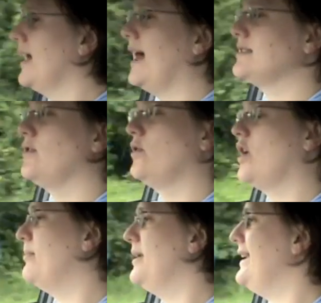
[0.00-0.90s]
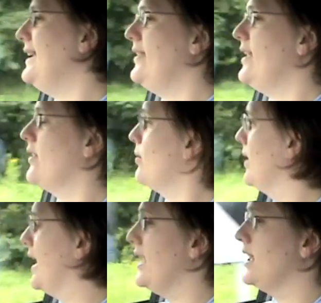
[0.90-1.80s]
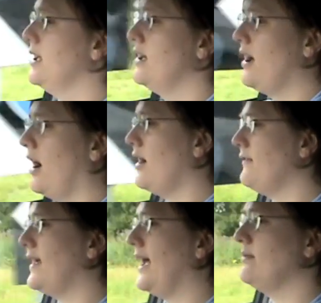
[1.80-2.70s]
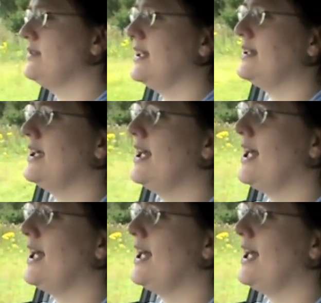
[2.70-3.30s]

has gone completely the other way. I've counted